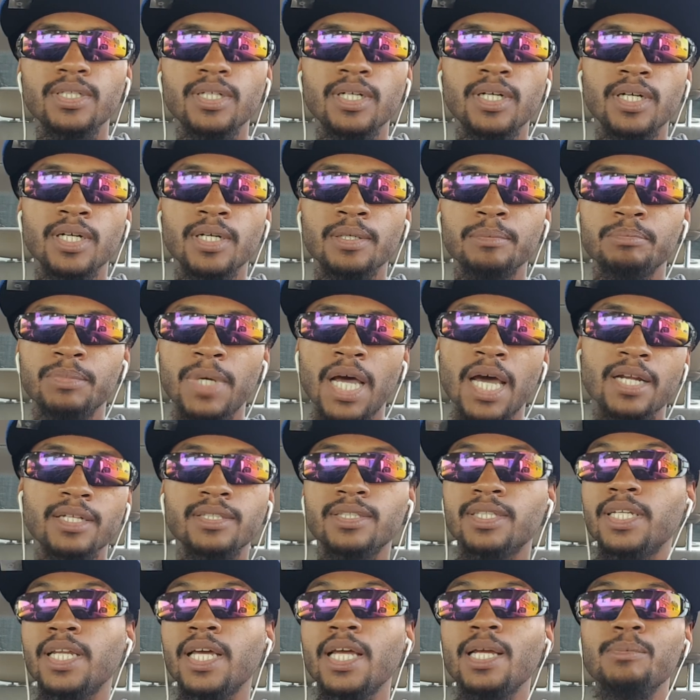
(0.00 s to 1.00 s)
out of
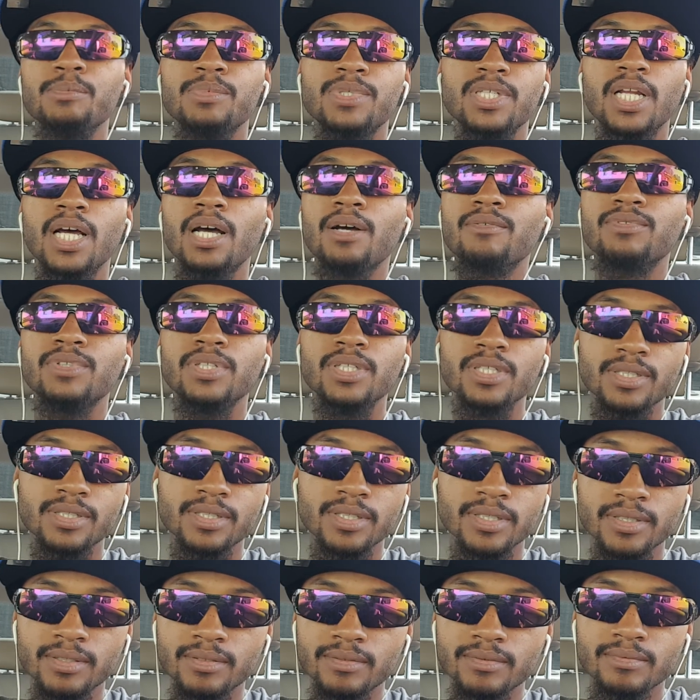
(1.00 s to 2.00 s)
the names that I've
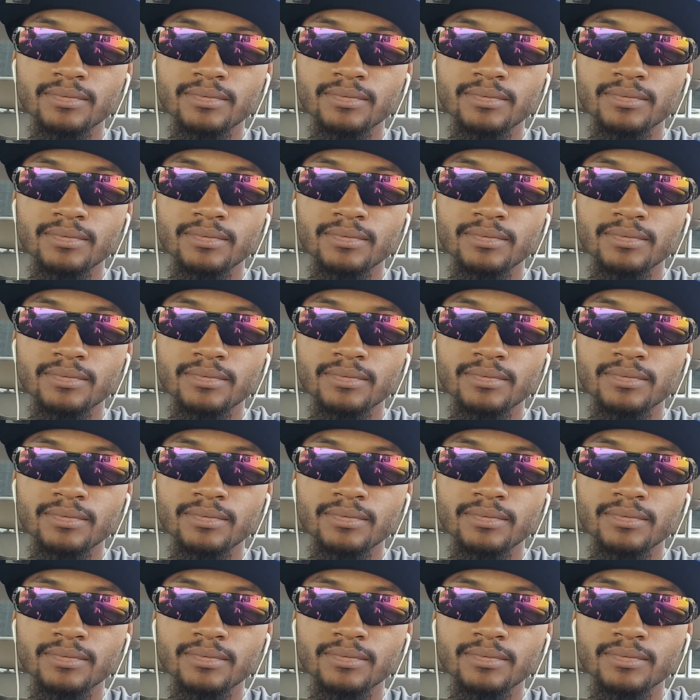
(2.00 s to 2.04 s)
listed?